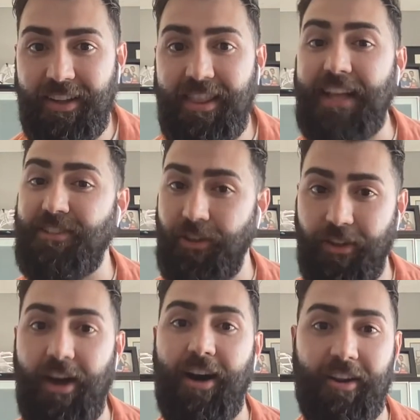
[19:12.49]
that's a
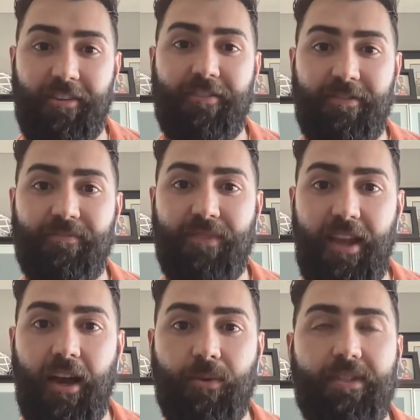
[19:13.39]
lot of
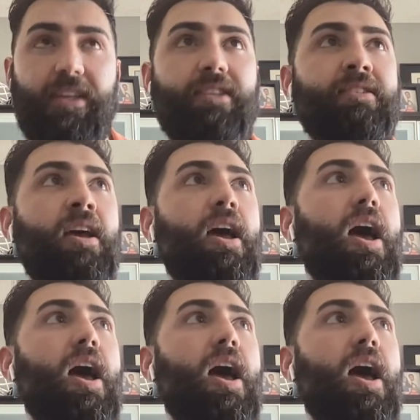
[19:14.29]
houses.